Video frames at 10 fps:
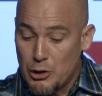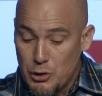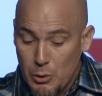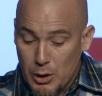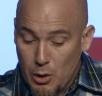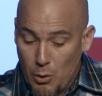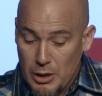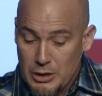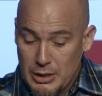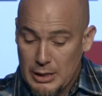do
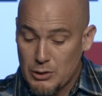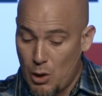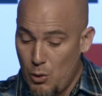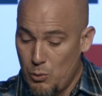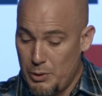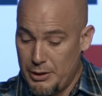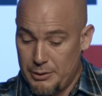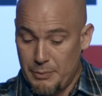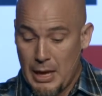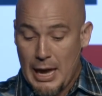according to his own
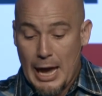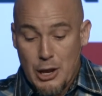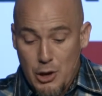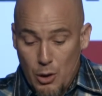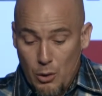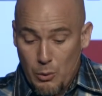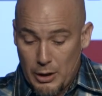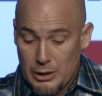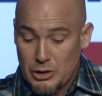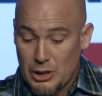will, and no
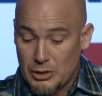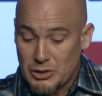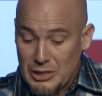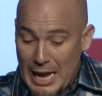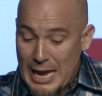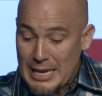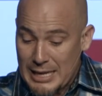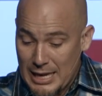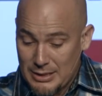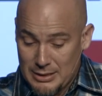one shall stand
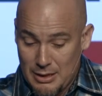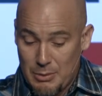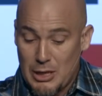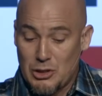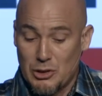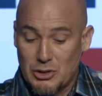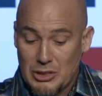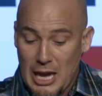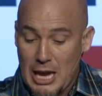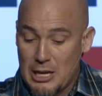against him. He shall
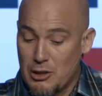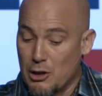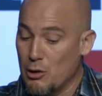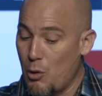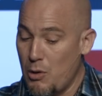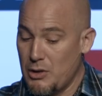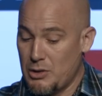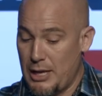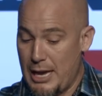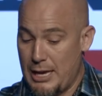stand in the
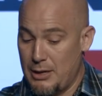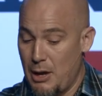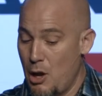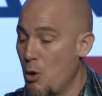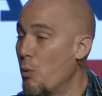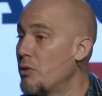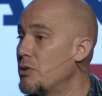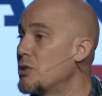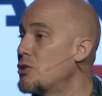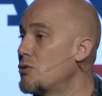glorious land with
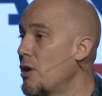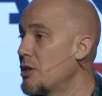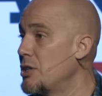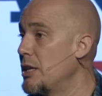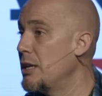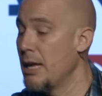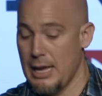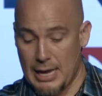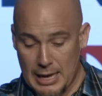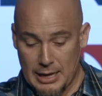destruction
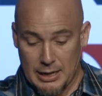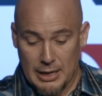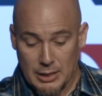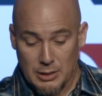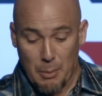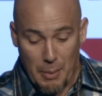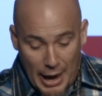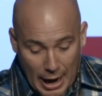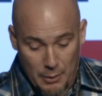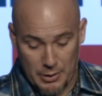in his
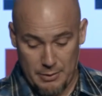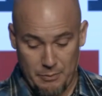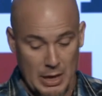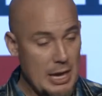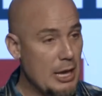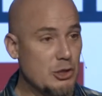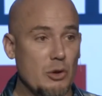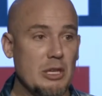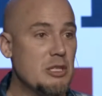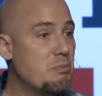power. And
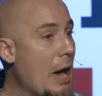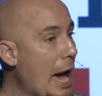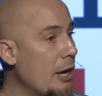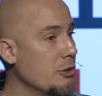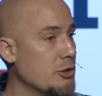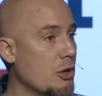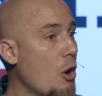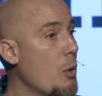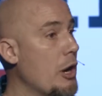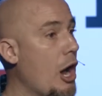so these battles are
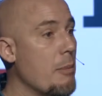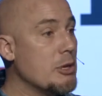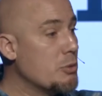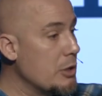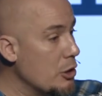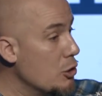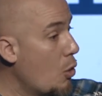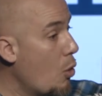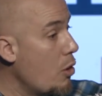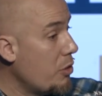going on between the
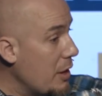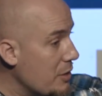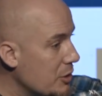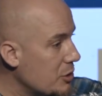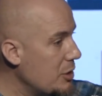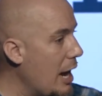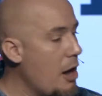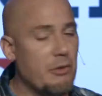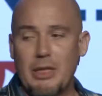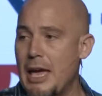north and the
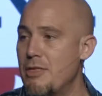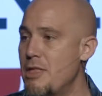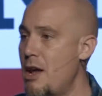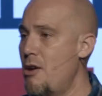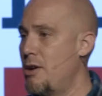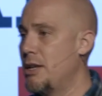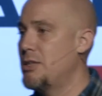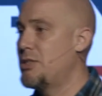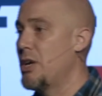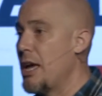south, and there
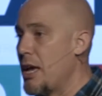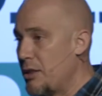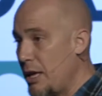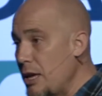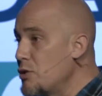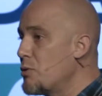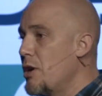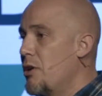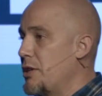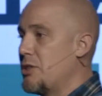is
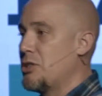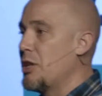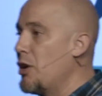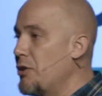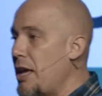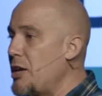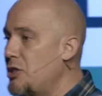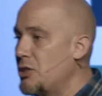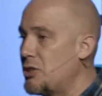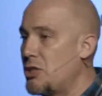Israel, this little
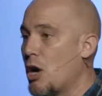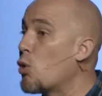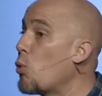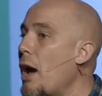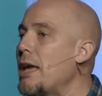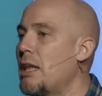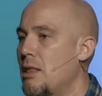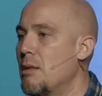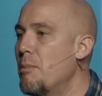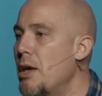nation, stuck right
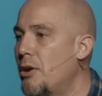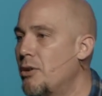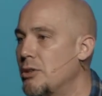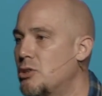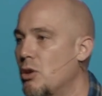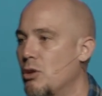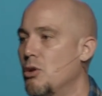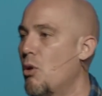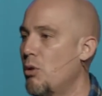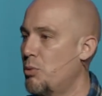in the middle. And so the
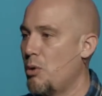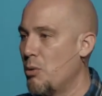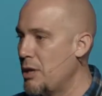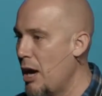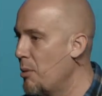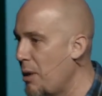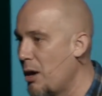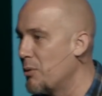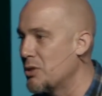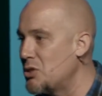north will go down,
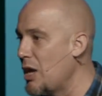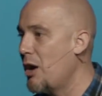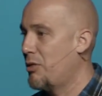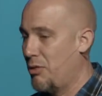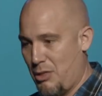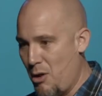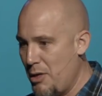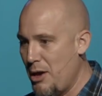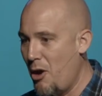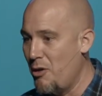battle with the south. There
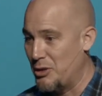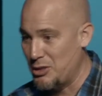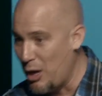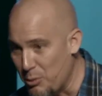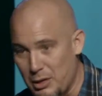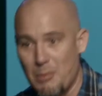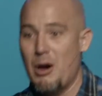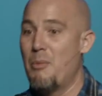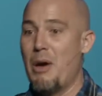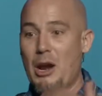they are. The south would come
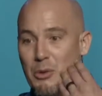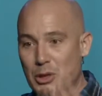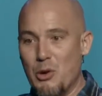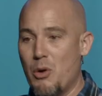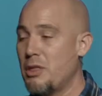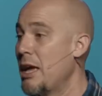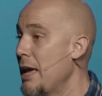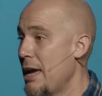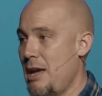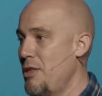up, battle with the north.
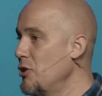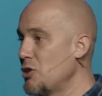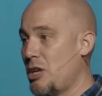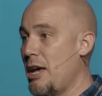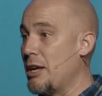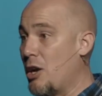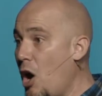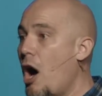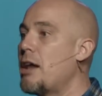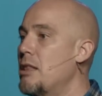And they're just kind of
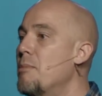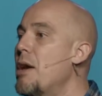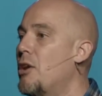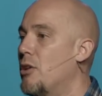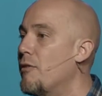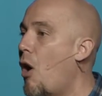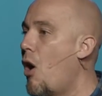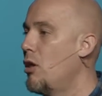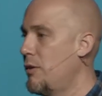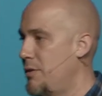caught in the middle of
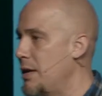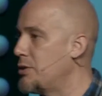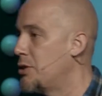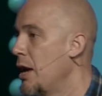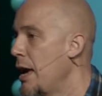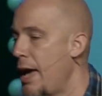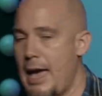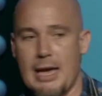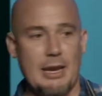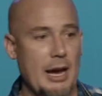all of this.
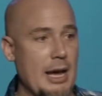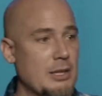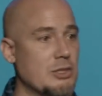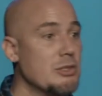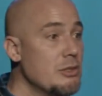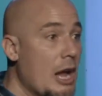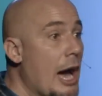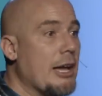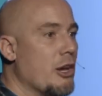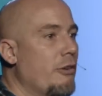And uh, it's
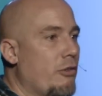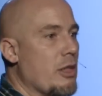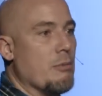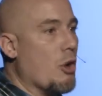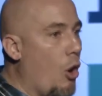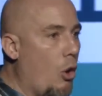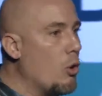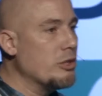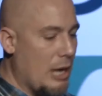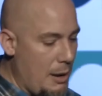not good for them the
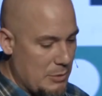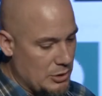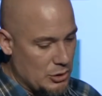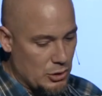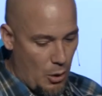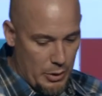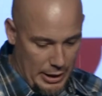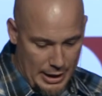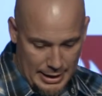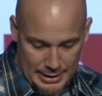whole time this is going
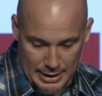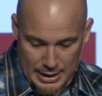on.